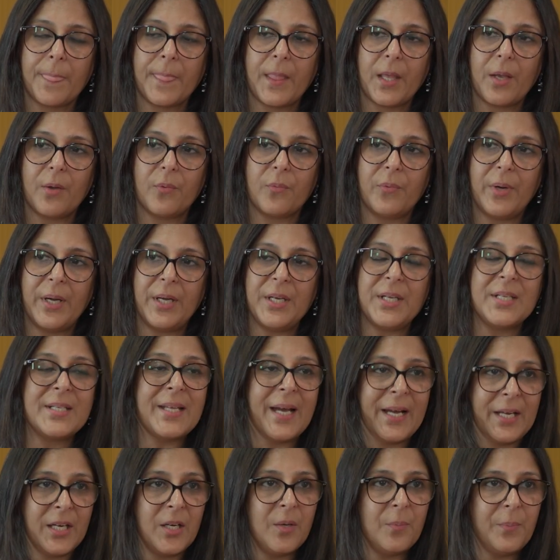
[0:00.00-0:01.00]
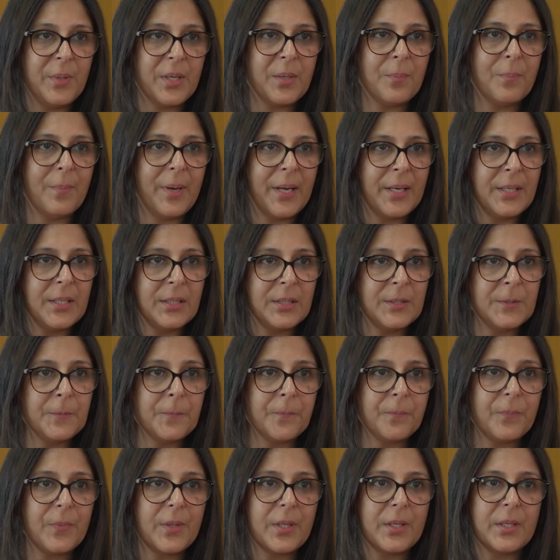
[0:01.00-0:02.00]
very dynamic manner.
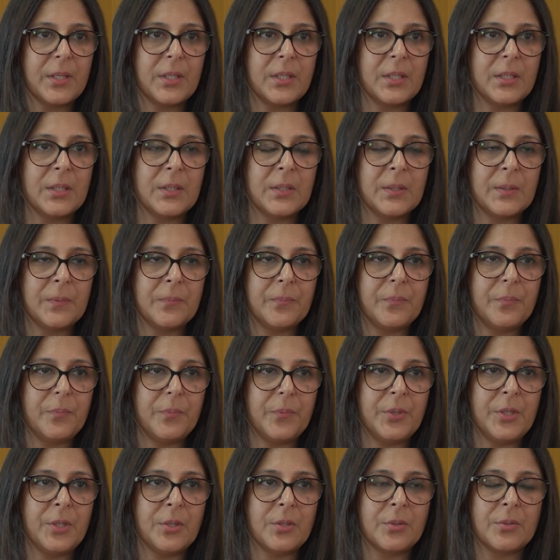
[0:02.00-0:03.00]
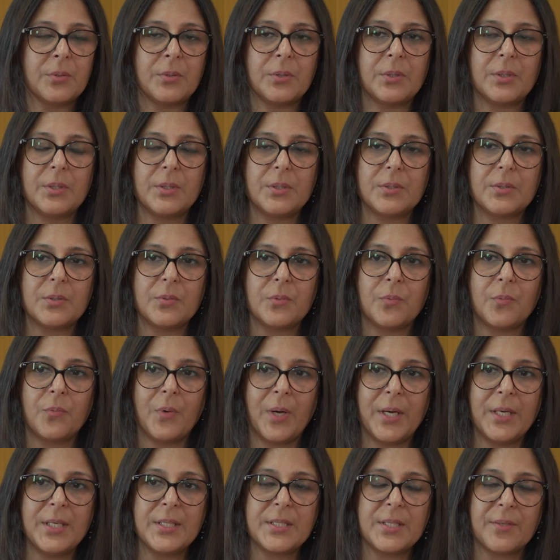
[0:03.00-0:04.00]
Uh, so
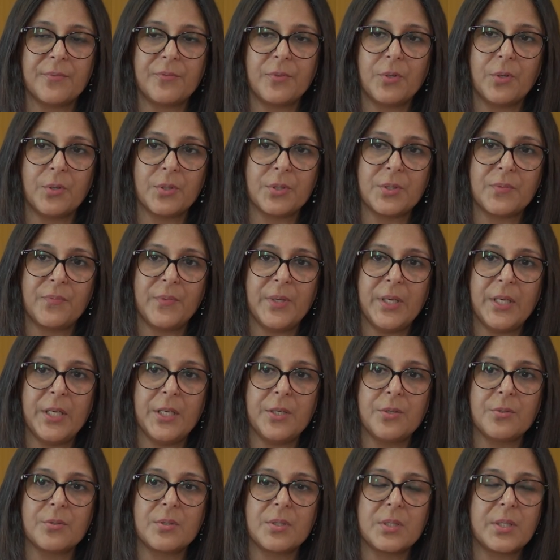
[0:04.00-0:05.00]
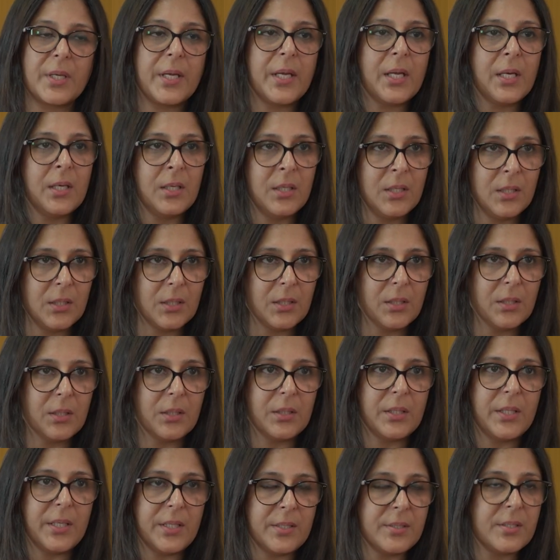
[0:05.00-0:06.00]
one is, of course, we need to skill
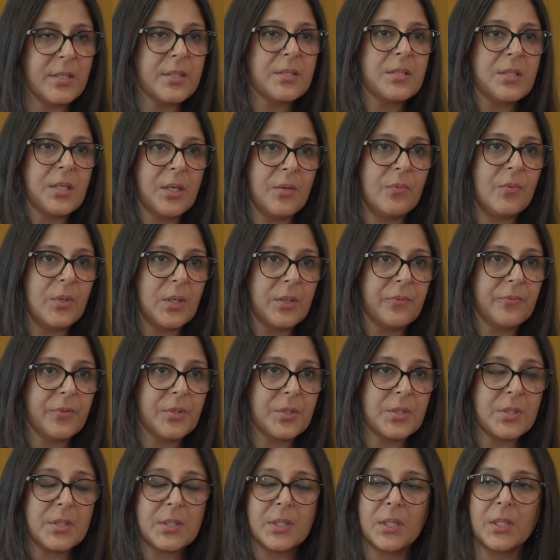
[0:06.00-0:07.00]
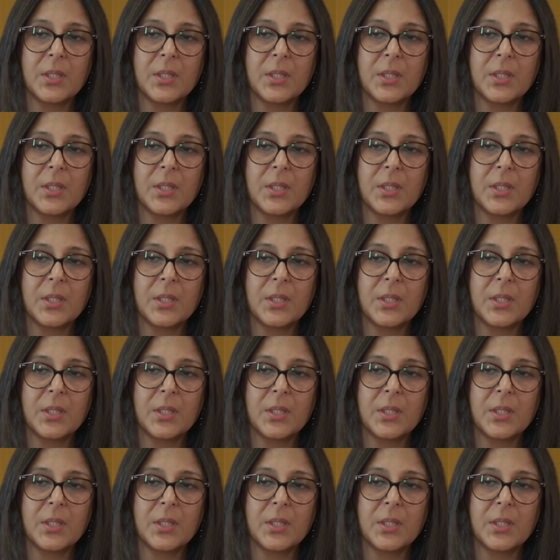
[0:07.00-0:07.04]
the existing workforce.